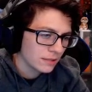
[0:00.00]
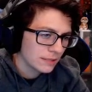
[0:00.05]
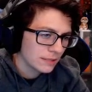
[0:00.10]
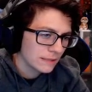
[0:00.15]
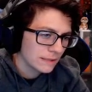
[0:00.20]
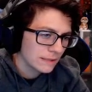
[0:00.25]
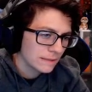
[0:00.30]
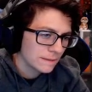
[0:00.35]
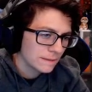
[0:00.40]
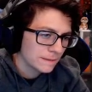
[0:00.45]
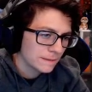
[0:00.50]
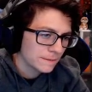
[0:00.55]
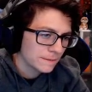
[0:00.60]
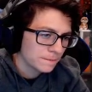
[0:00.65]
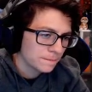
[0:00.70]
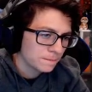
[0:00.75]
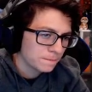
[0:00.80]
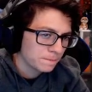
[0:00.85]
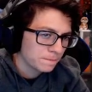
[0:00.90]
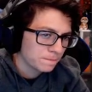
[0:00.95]

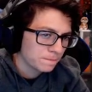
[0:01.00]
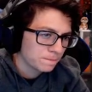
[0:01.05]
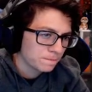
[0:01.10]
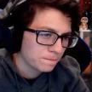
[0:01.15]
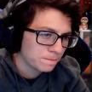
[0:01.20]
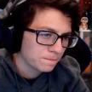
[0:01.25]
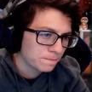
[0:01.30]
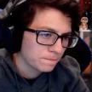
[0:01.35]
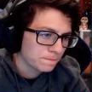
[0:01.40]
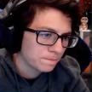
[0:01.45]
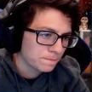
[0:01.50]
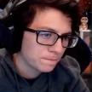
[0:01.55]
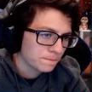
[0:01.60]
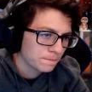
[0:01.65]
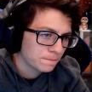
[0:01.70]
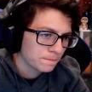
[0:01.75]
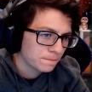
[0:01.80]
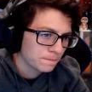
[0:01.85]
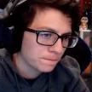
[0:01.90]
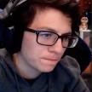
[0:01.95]

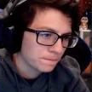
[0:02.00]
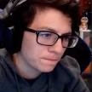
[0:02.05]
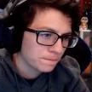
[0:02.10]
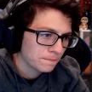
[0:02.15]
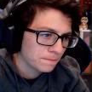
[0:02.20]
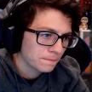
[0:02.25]
[no speech]